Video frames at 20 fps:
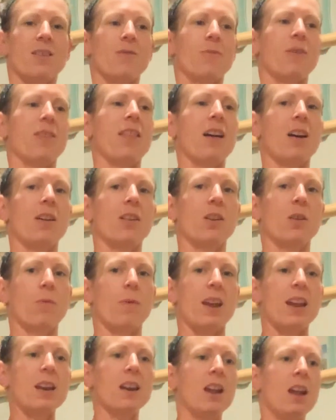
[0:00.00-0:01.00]
without your
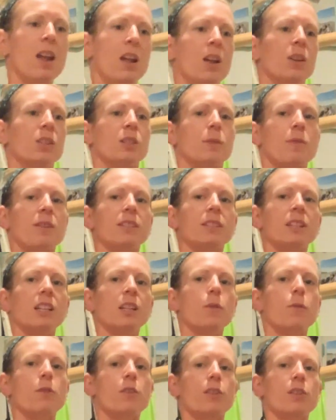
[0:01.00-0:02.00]
weight. So
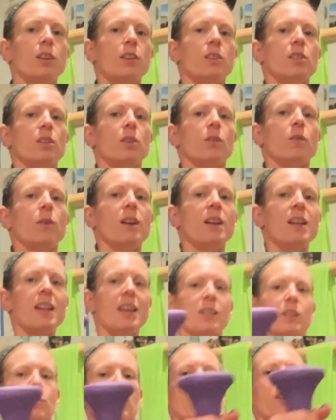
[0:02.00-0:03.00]
basically what you're going to do
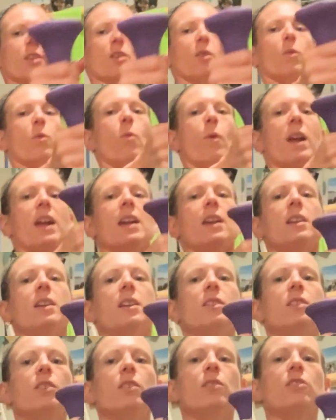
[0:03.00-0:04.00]
is bring your weight
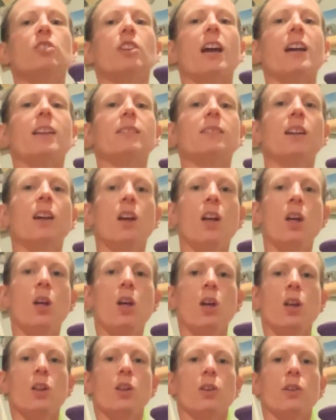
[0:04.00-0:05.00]
to your chest,
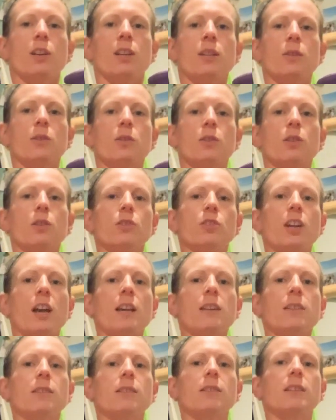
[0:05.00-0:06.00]
your knees to your
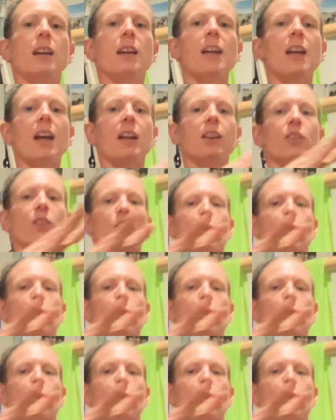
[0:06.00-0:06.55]
chest, and you're